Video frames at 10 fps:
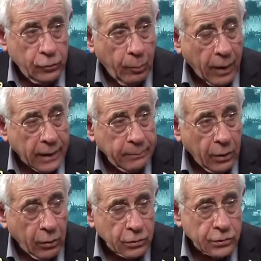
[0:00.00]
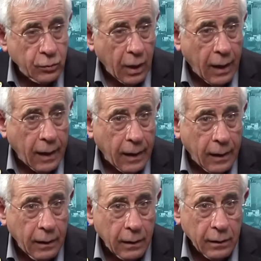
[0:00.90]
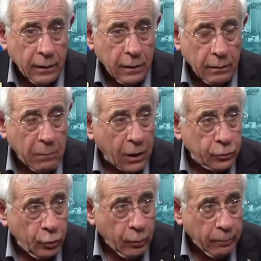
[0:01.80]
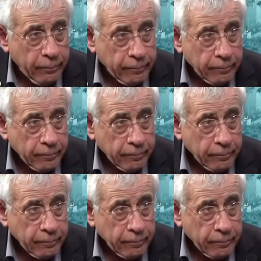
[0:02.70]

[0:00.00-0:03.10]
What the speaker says: Dubai belongs to Al Maktoum.